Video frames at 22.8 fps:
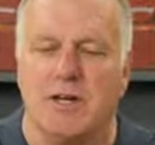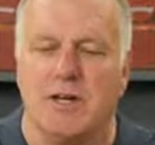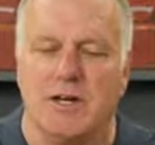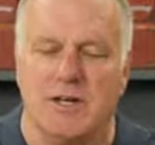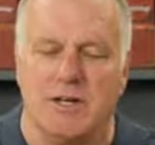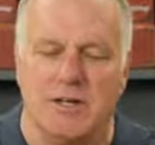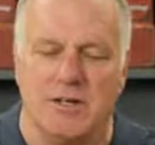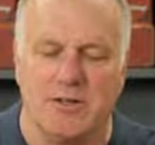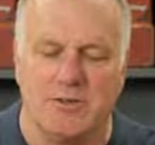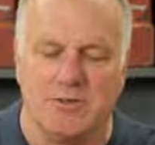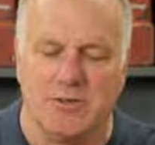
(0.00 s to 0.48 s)

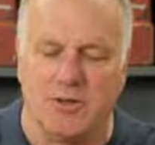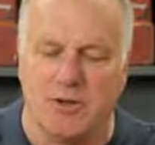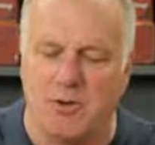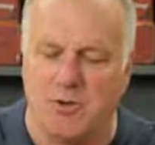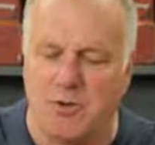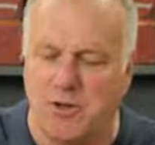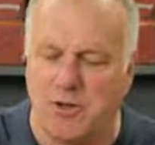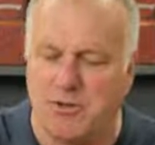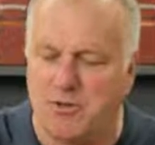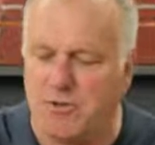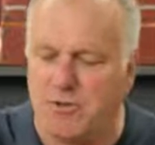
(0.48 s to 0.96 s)
So
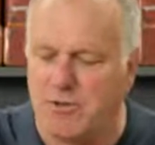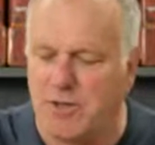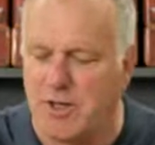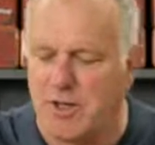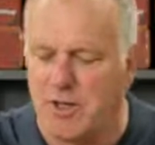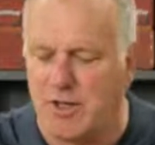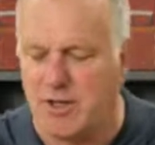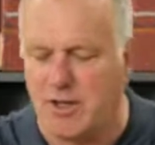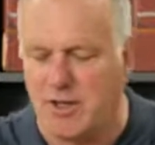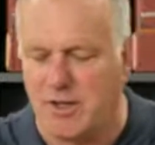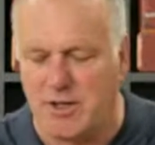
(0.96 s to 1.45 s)

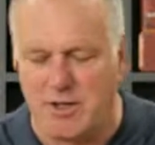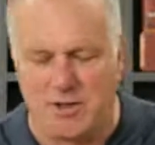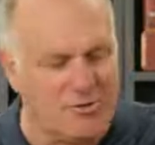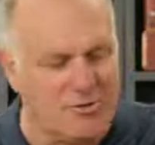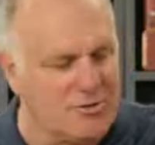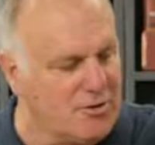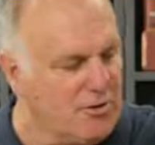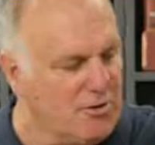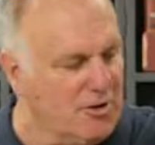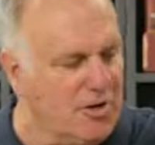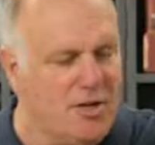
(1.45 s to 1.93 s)
it's
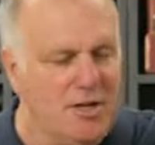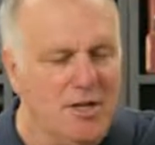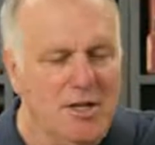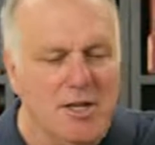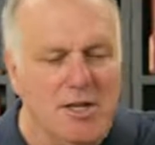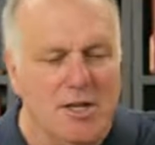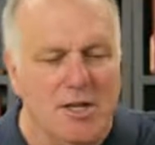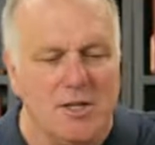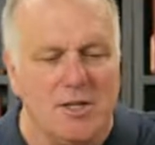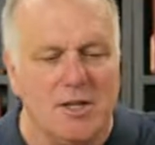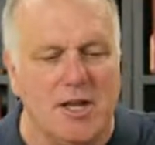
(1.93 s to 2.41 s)
good.
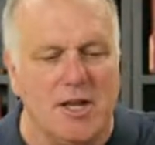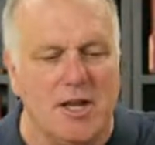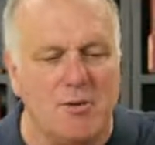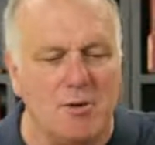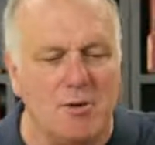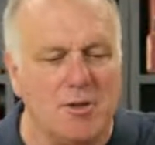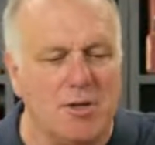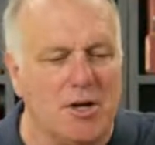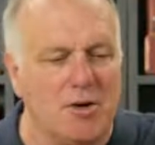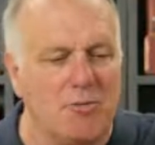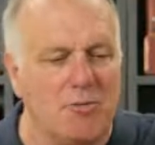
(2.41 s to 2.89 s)
Today we
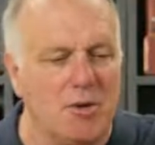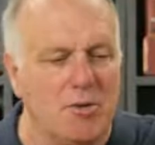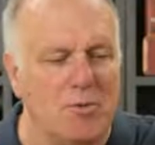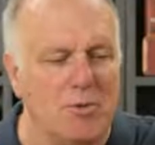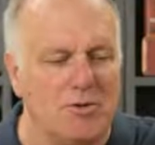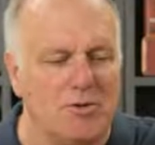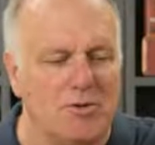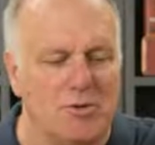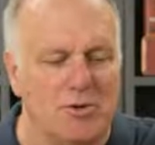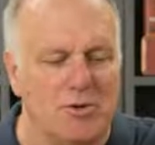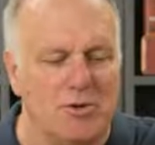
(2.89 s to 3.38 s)
thought we
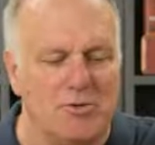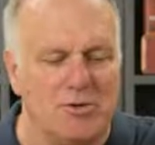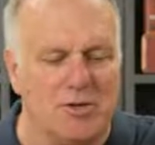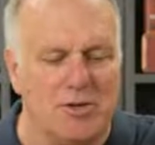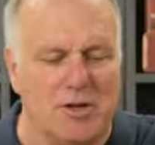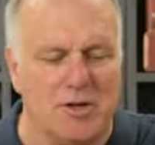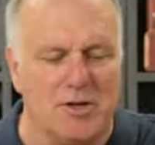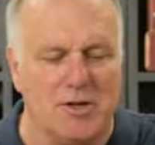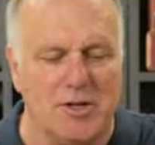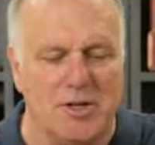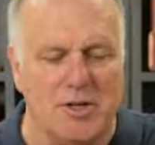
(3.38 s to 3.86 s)
would sort of
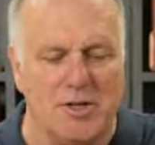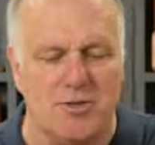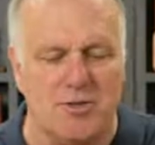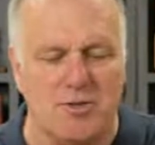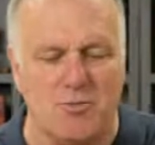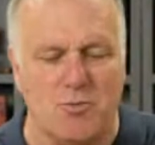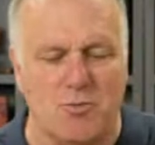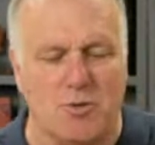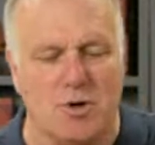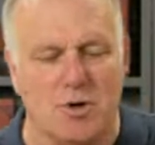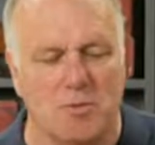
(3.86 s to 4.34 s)
start to get you
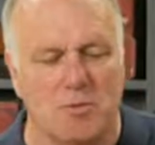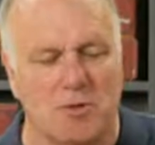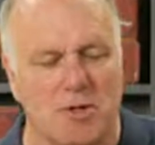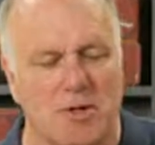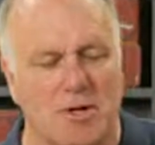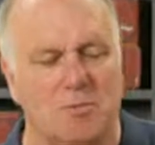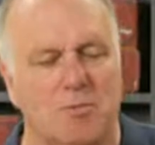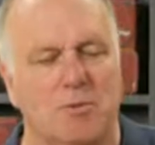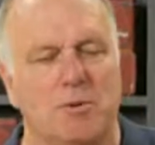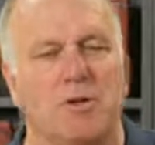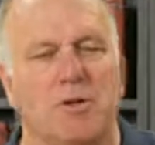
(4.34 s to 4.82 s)
warmed
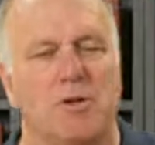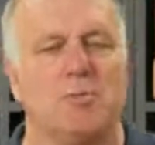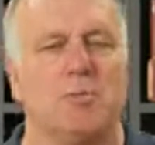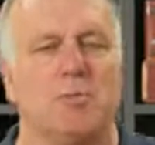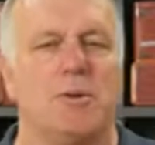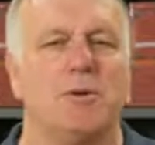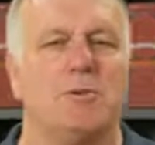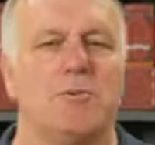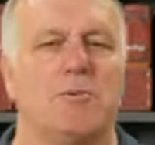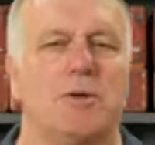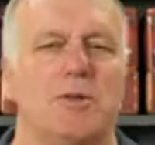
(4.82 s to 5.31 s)
up a little
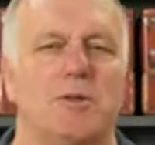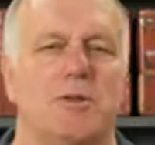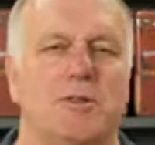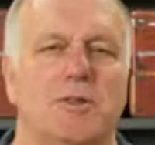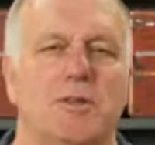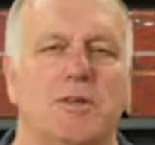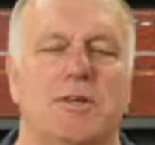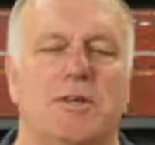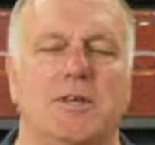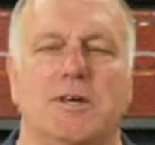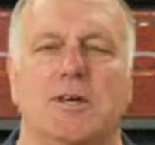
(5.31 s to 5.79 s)
bit with
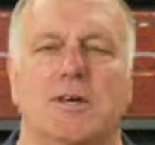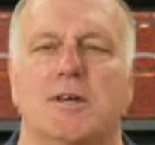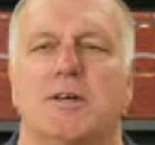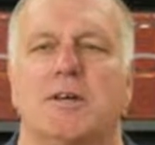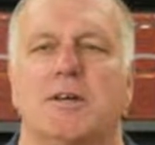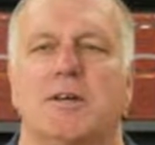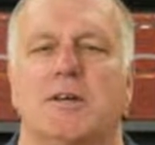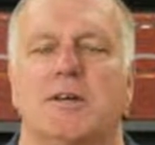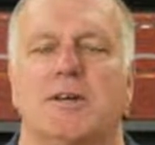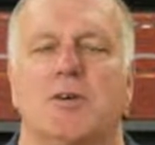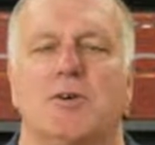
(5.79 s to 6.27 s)
the
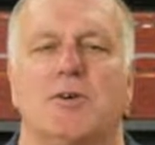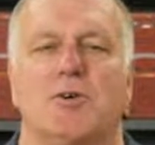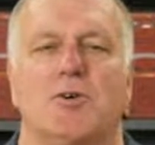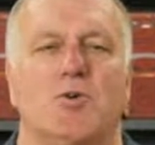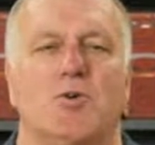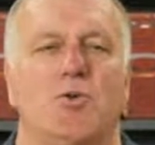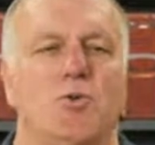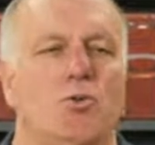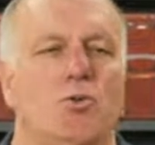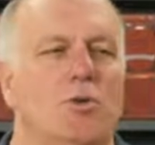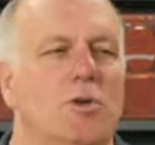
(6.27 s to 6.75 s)

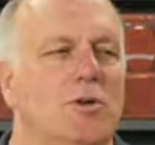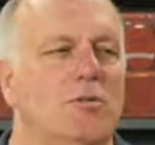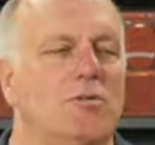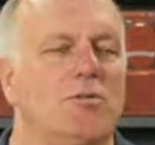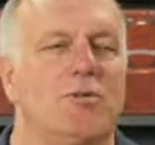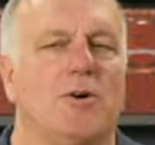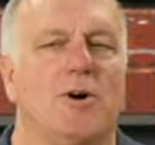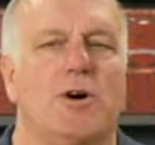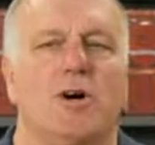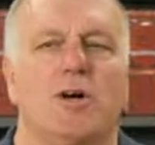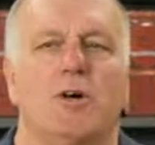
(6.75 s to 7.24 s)
cool of
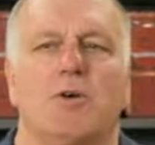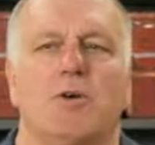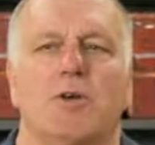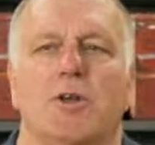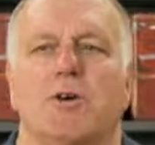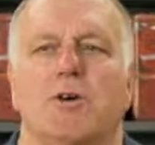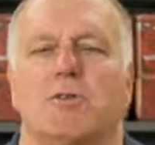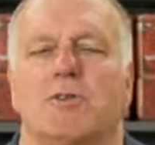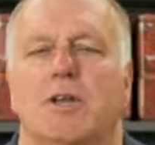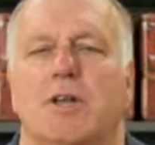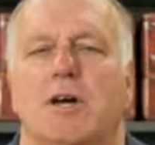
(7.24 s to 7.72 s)
fall. You
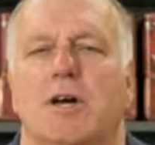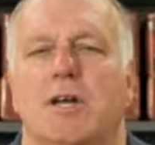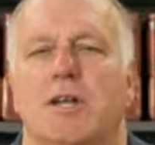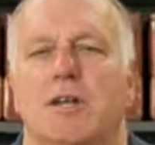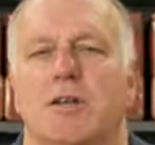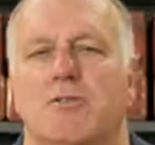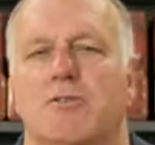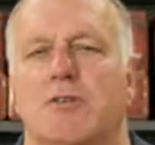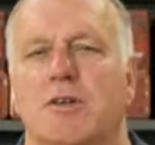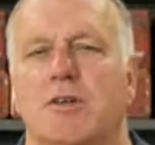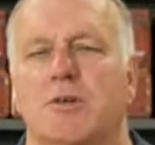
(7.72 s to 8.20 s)
know, tonight
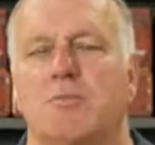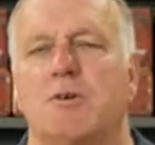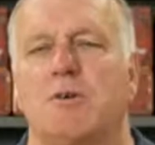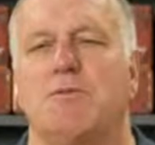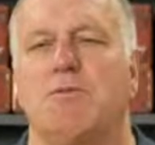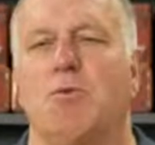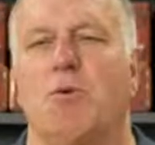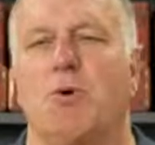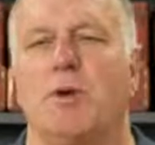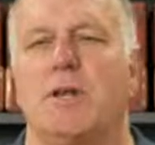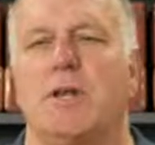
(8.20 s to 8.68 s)
it's going to be
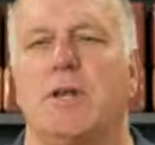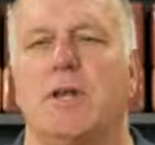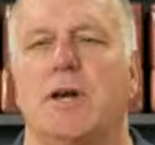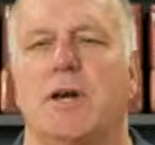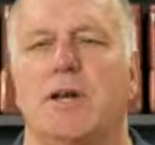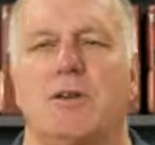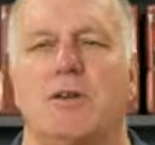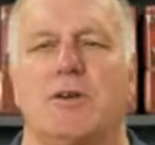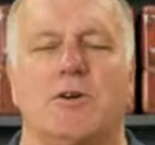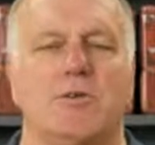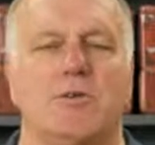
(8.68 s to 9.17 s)

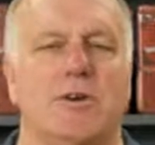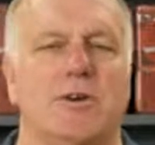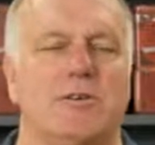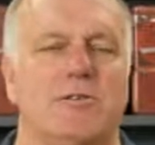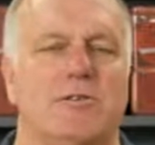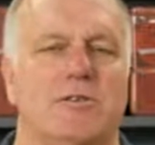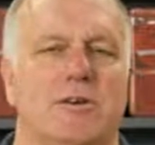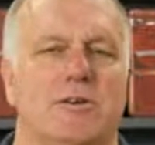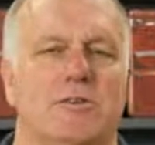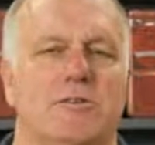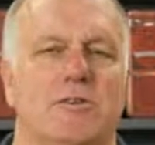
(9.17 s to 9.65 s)
49 degrees,
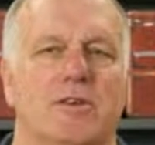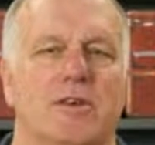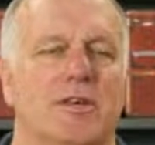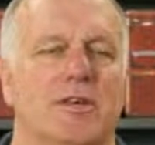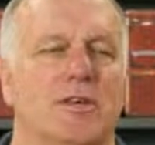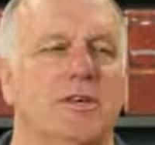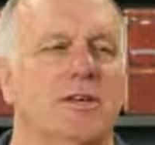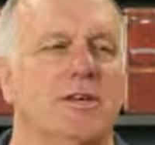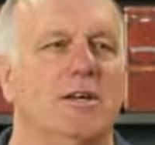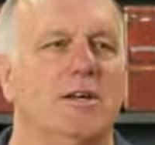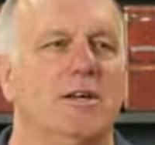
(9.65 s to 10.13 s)
they
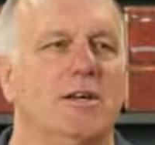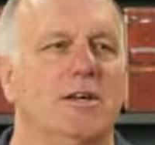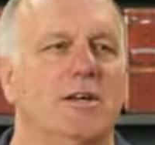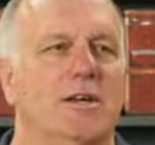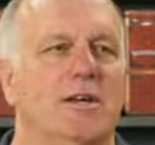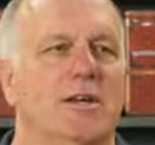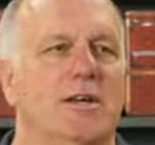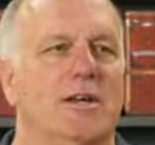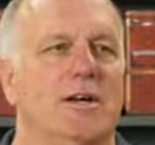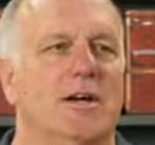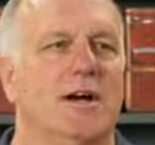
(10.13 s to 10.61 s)
say,
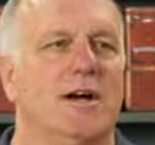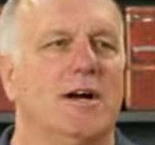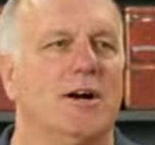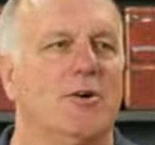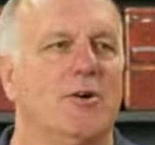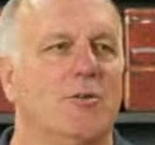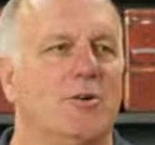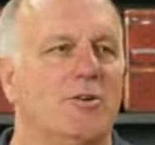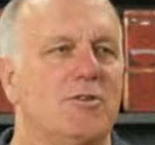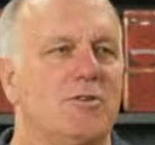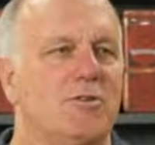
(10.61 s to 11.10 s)

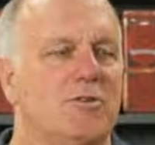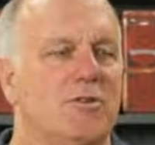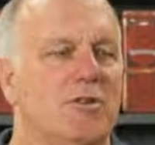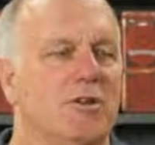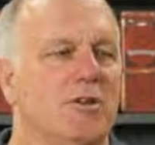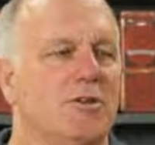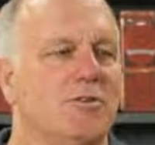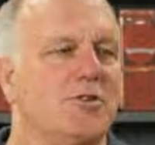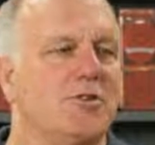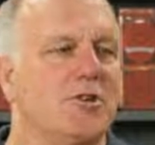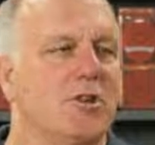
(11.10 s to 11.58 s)
which is a
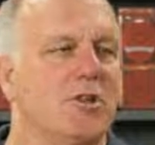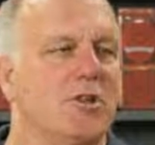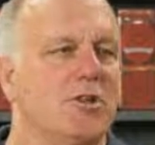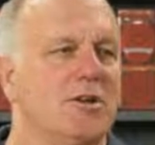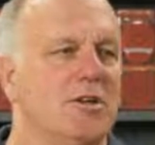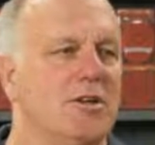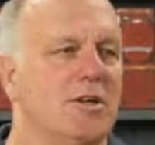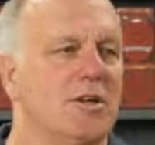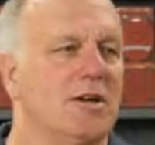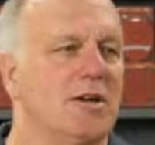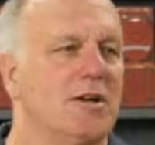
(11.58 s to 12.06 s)
little
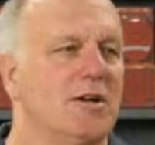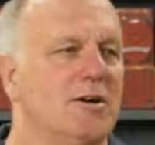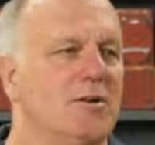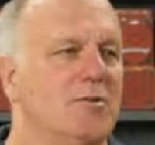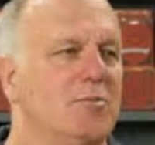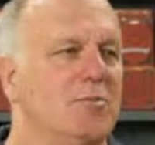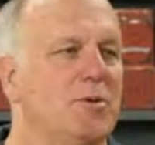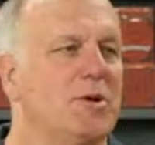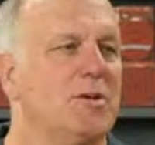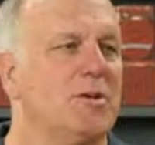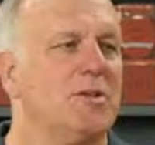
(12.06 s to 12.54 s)
chilly, but